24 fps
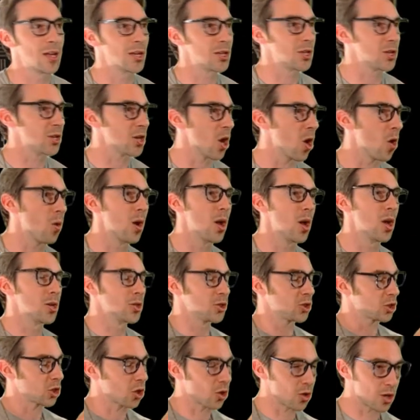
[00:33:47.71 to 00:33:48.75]
you know
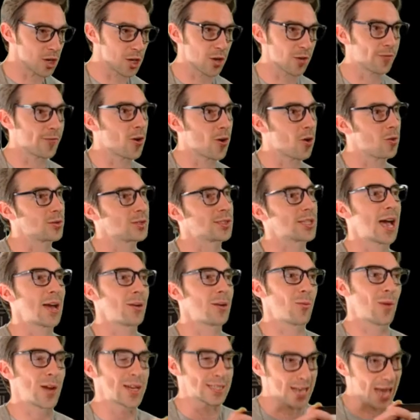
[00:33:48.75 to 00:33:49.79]
turning your phone
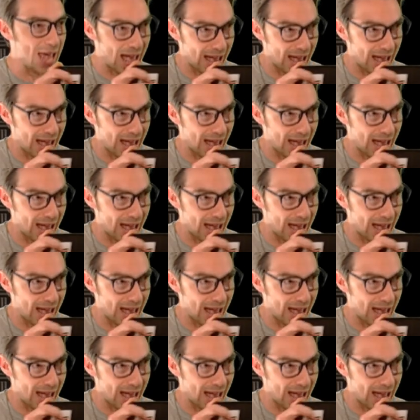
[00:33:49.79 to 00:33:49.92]
sideways and